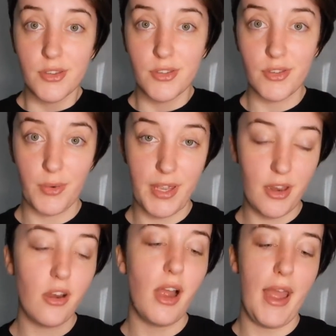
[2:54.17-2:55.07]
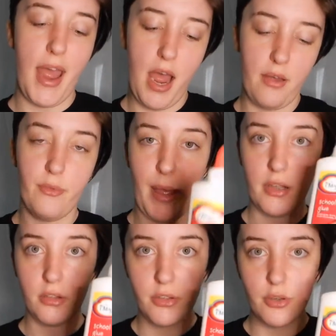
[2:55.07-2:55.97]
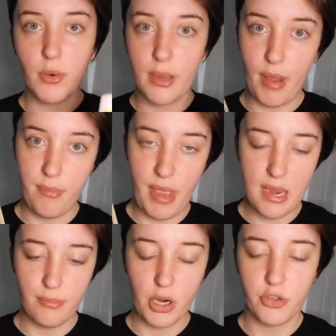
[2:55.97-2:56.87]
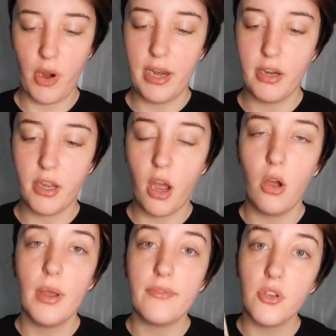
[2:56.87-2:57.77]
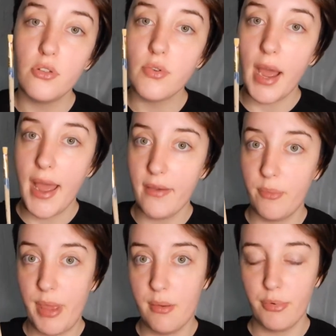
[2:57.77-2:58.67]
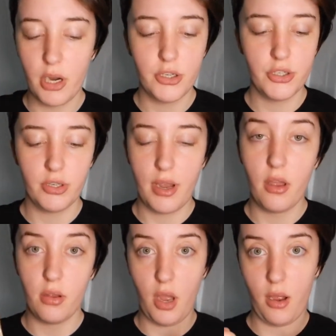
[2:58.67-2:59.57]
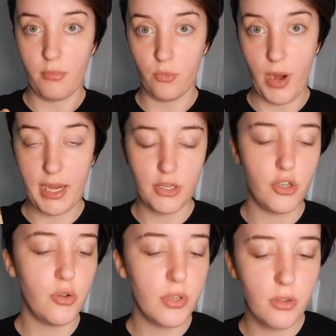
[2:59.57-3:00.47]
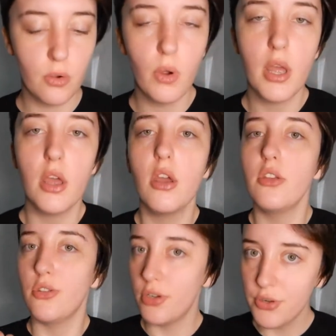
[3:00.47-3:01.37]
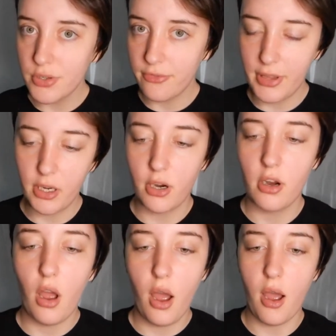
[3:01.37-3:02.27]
So here I have my glue and my paintbrush ready to go. If you do not have a paintbrush ready to you can use your finger,